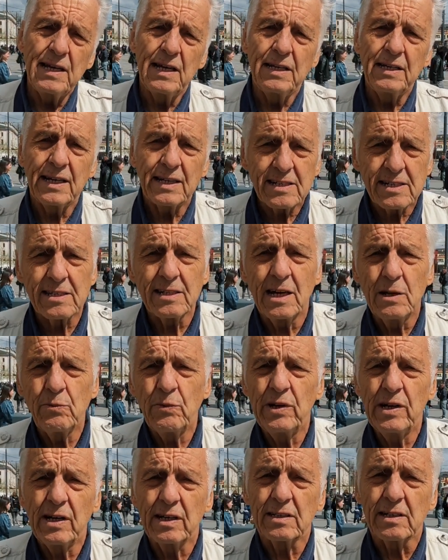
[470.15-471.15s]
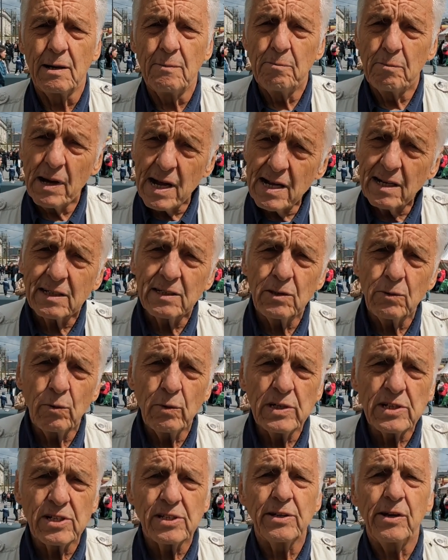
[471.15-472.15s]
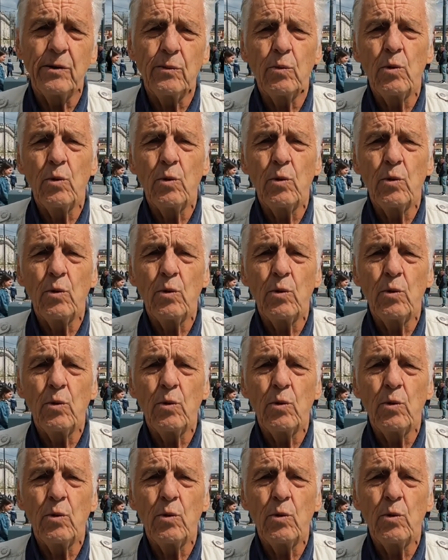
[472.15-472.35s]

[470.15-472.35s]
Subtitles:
and next time when I come back, the Western